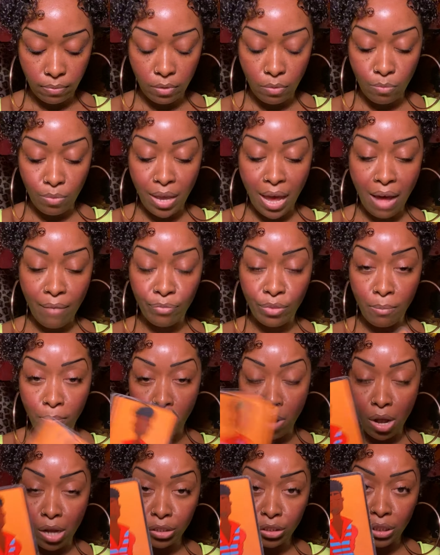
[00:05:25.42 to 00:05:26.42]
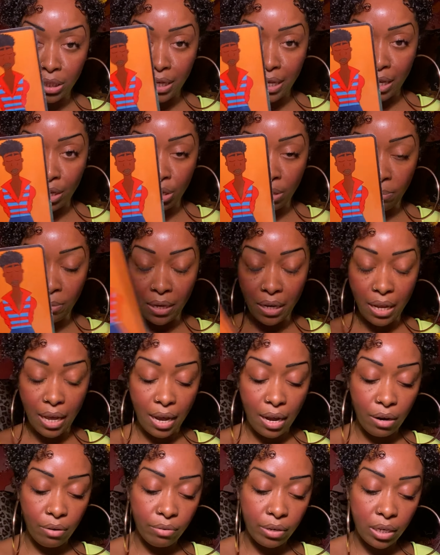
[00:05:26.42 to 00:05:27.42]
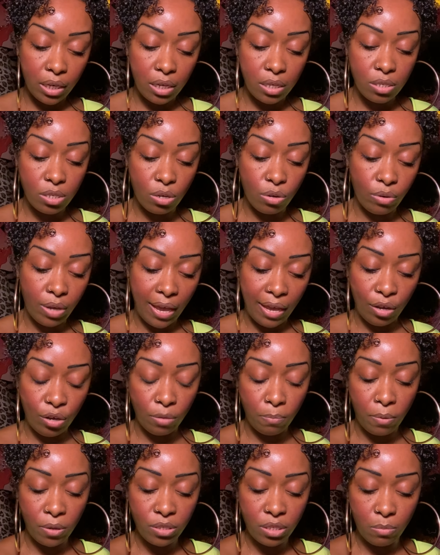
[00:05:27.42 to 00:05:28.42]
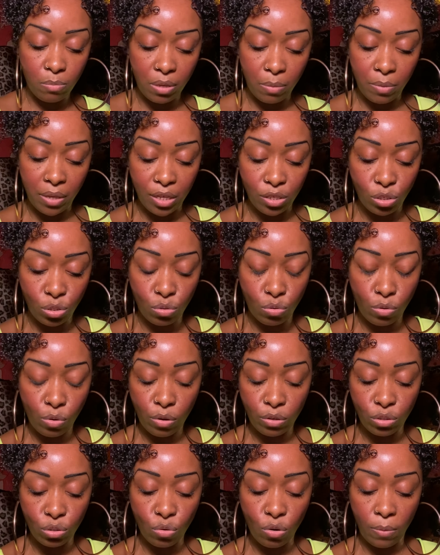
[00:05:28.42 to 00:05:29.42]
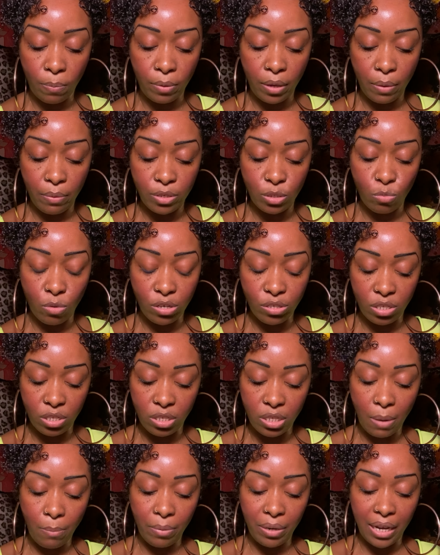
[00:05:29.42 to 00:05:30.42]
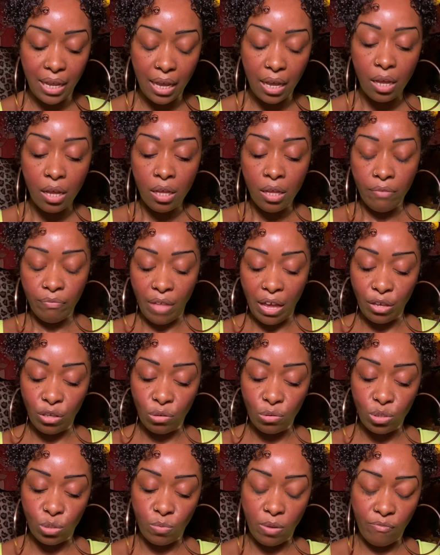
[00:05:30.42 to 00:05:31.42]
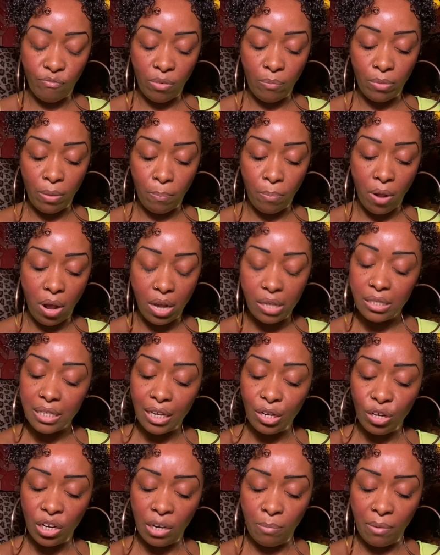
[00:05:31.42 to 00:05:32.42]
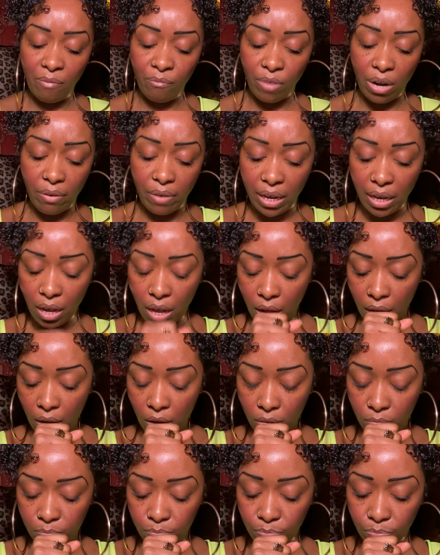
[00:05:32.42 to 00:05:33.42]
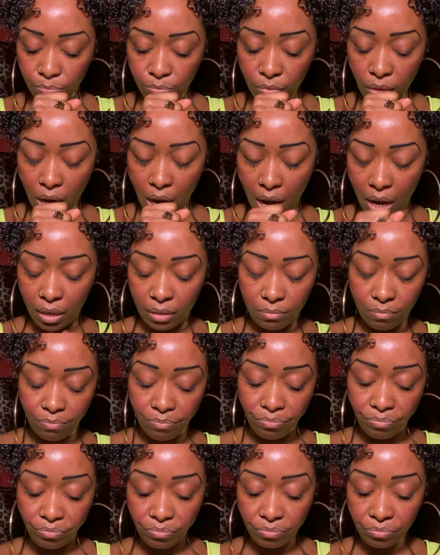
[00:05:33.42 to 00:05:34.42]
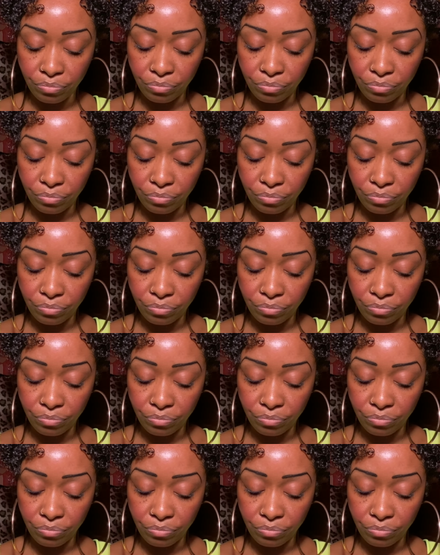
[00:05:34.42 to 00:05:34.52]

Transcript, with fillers: We have the Martian here. Could be an Aries. Okay. Could possibly be a Scorpio as well. So somebody that you was with from the past. They could have been very... um.